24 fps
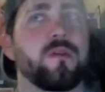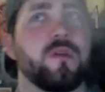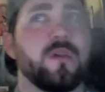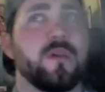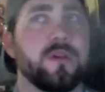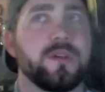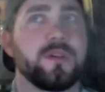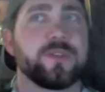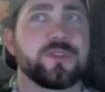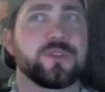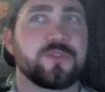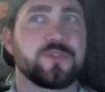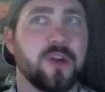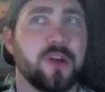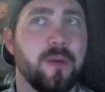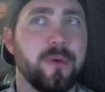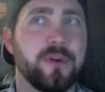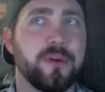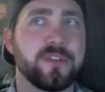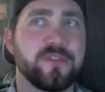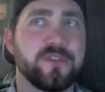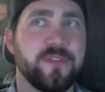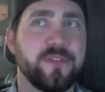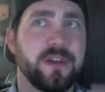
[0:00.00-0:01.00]

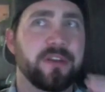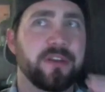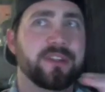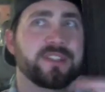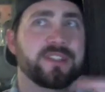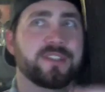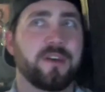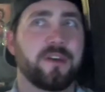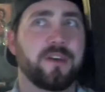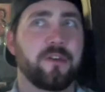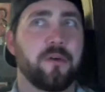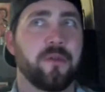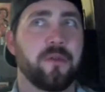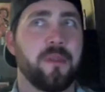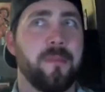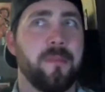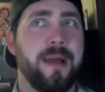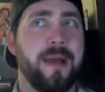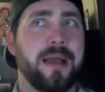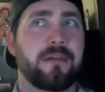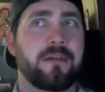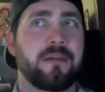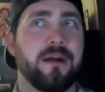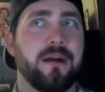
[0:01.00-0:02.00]
Strawberry's very subtle in the
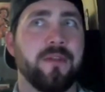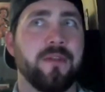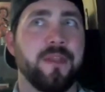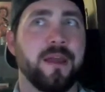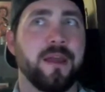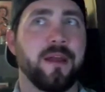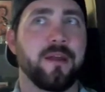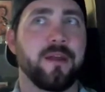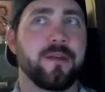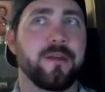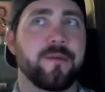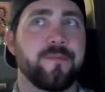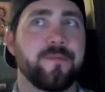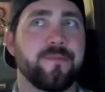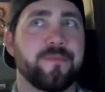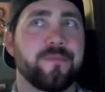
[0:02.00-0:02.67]
background there.